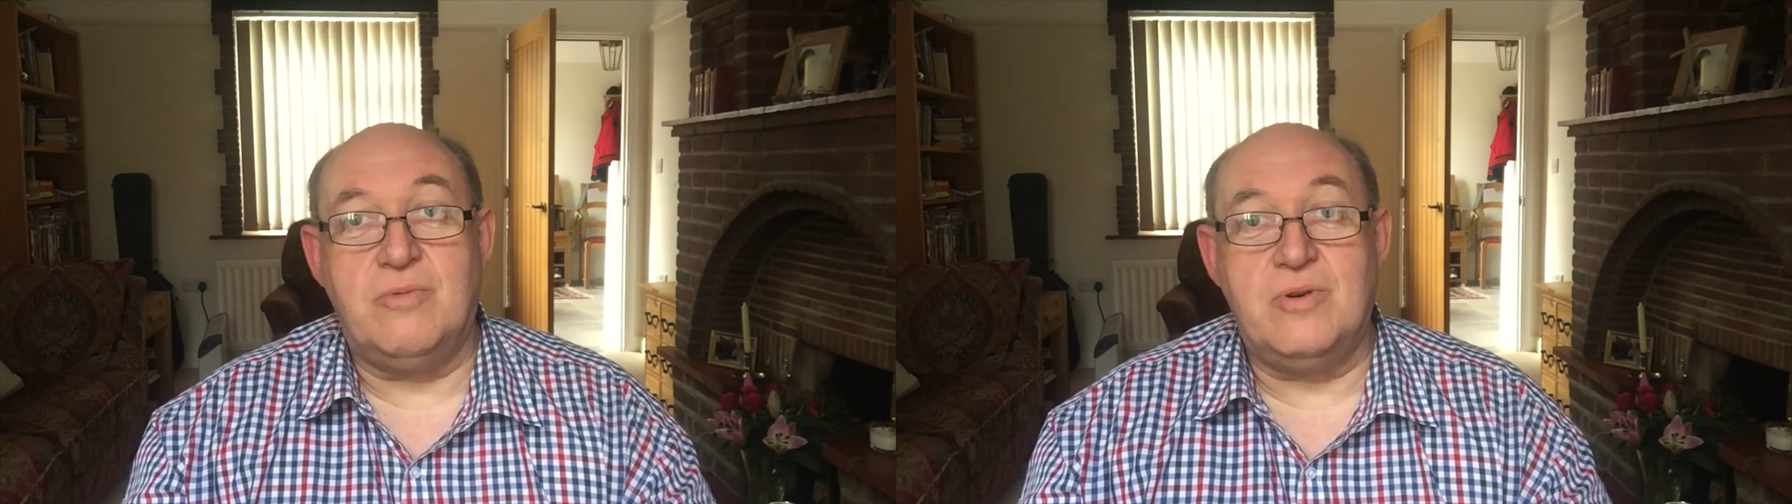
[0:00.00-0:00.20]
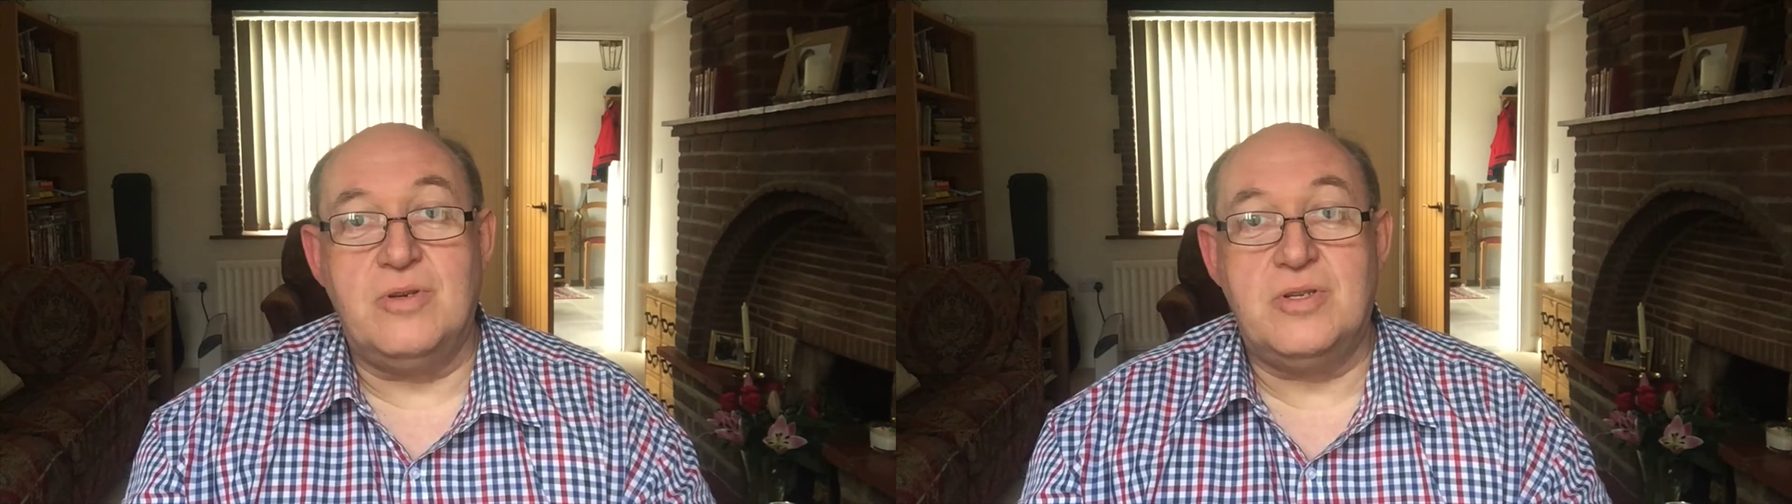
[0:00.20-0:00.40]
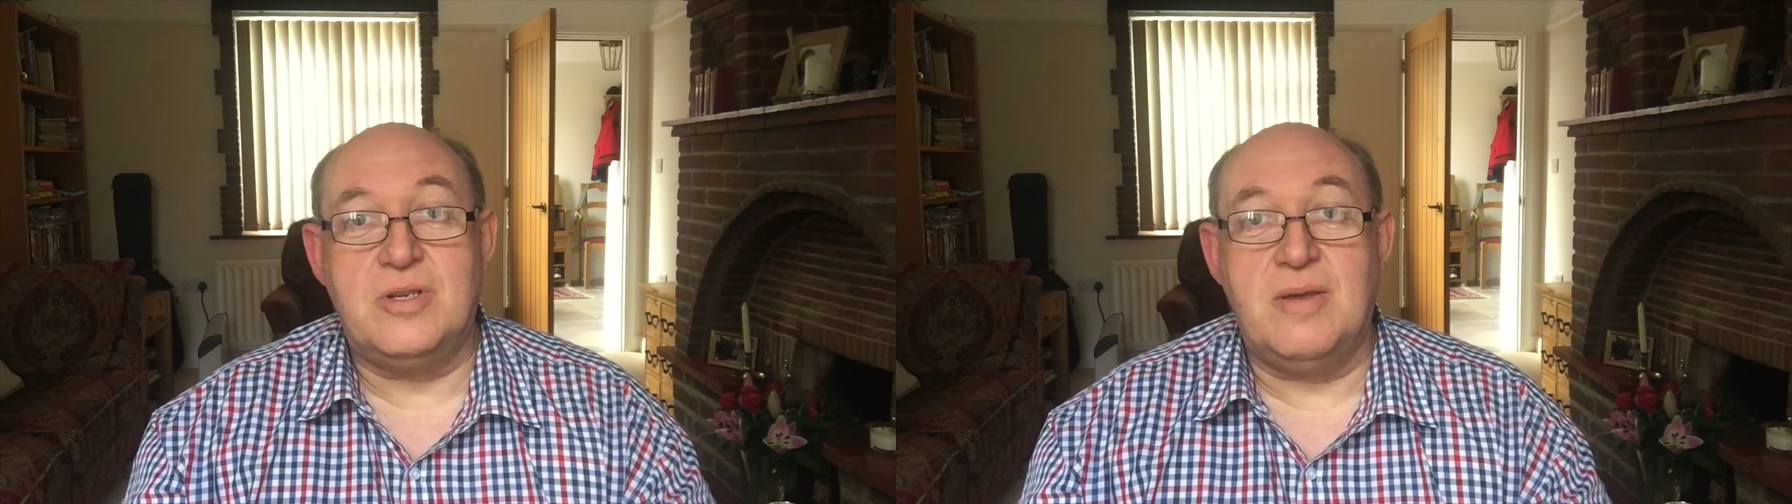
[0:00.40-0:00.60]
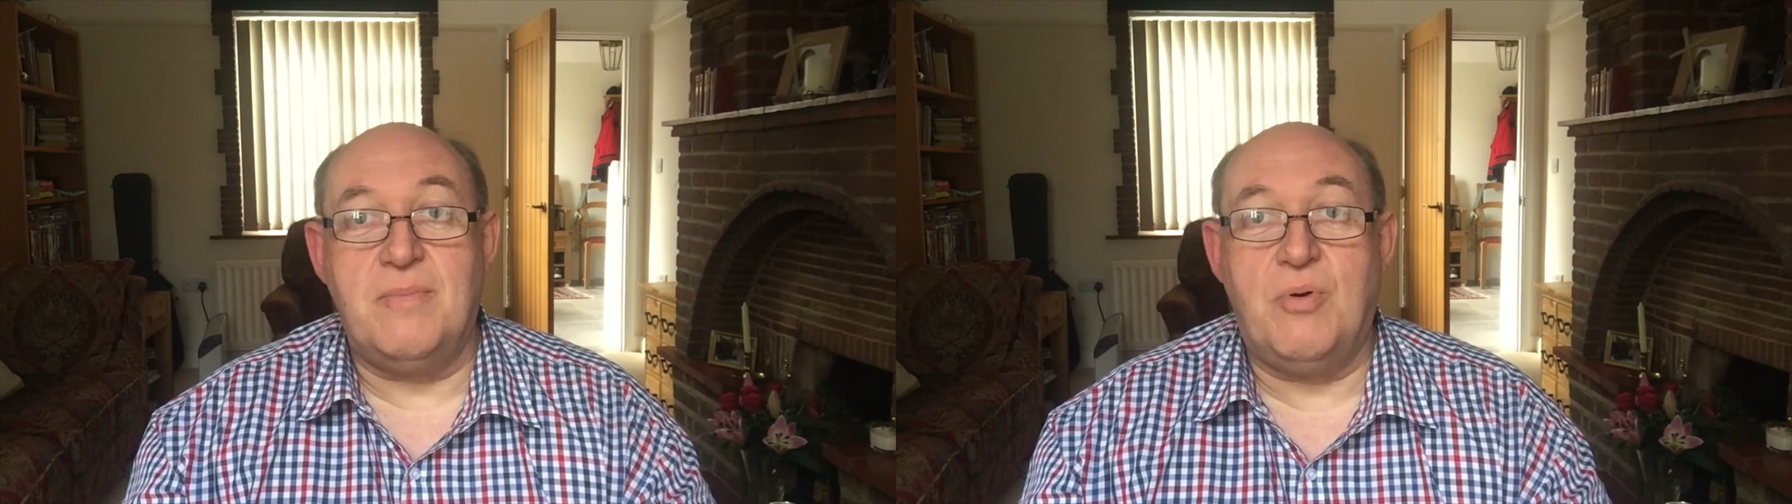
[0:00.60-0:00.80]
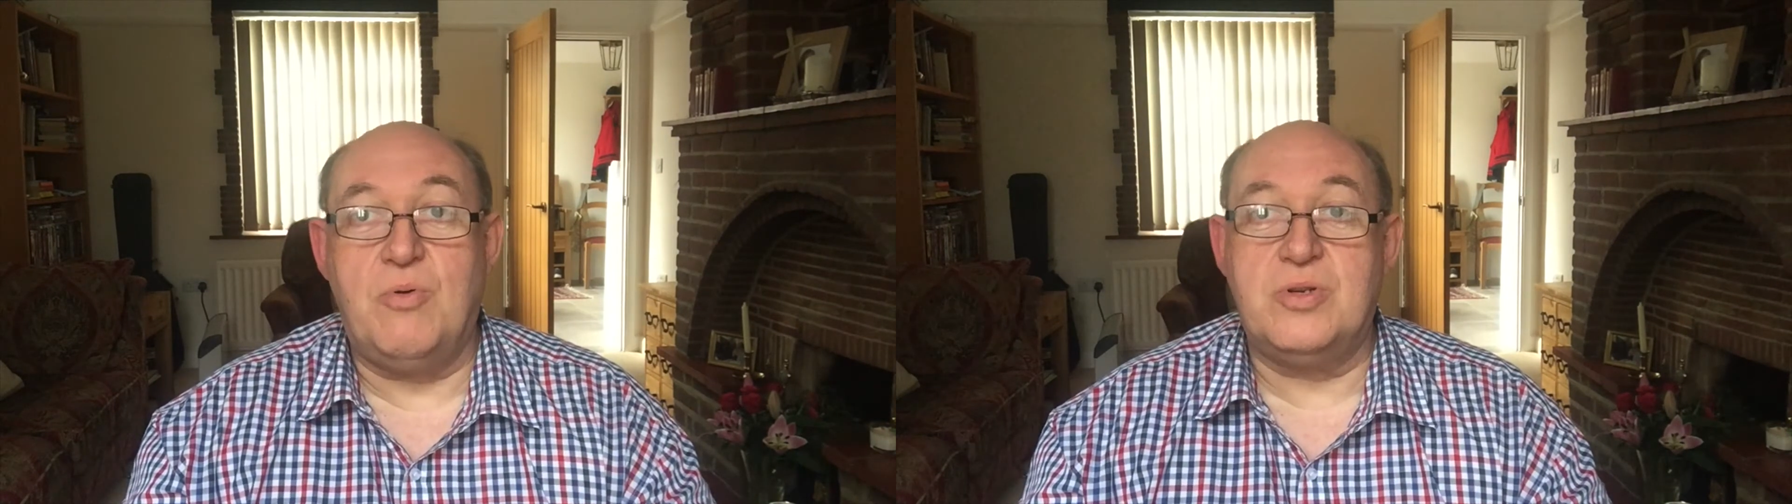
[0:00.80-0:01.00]
was
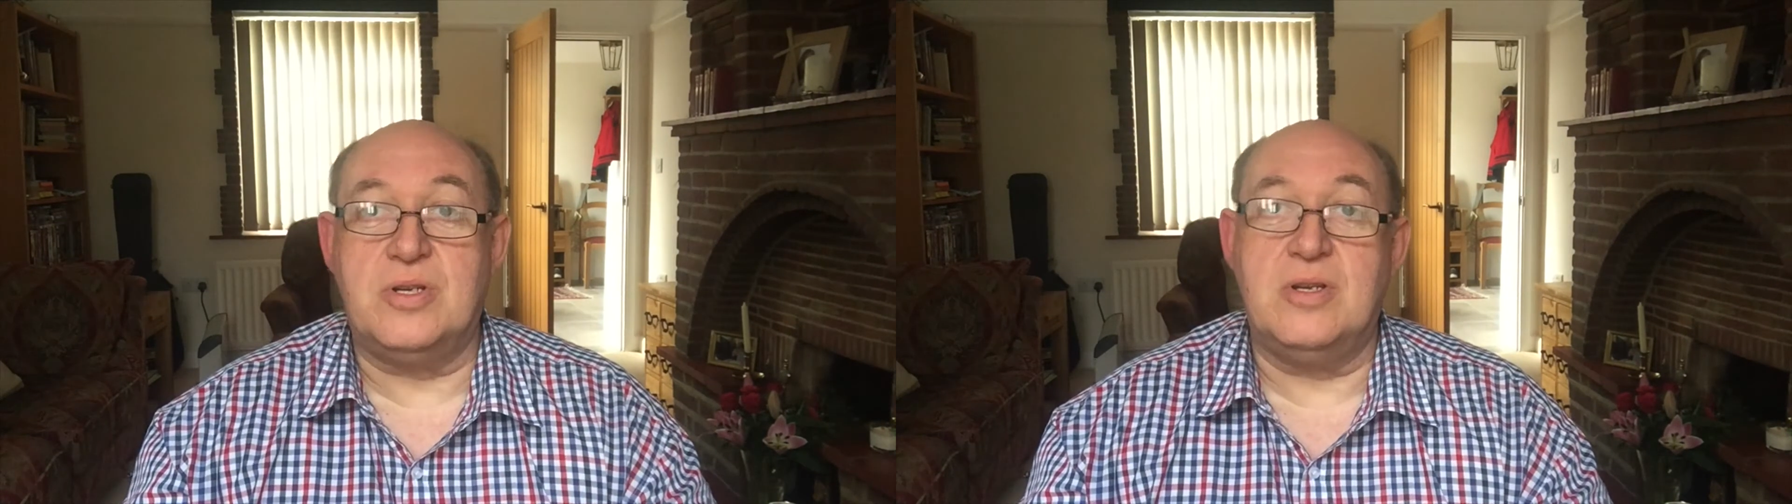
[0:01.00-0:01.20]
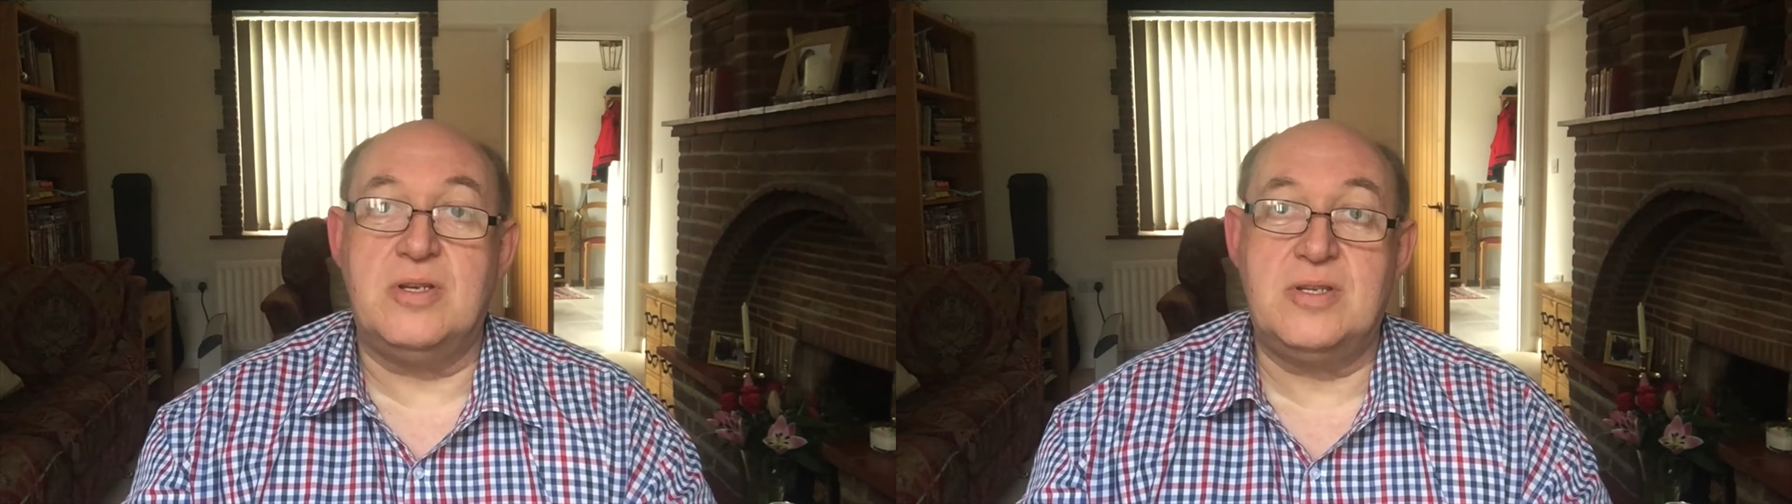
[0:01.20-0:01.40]
important.